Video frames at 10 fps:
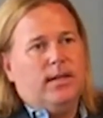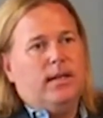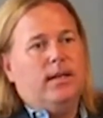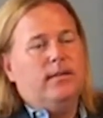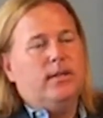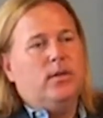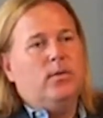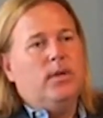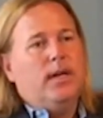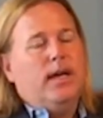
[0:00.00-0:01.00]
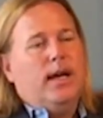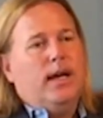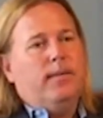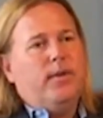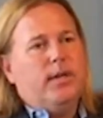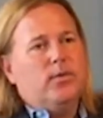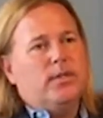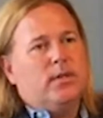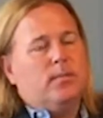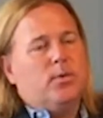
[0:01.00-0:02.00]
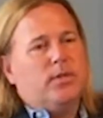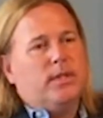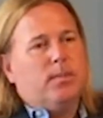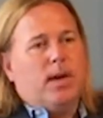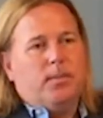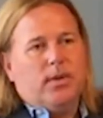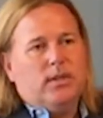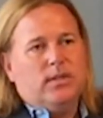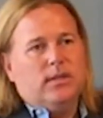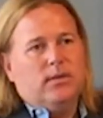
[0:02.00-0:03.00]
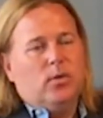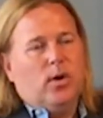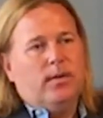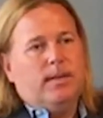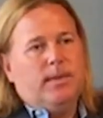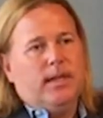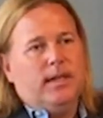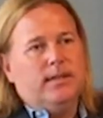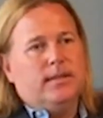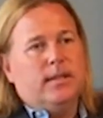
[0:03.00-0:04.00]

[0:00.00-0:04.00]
And so if you get to a certain percent of the population who aren't immunized,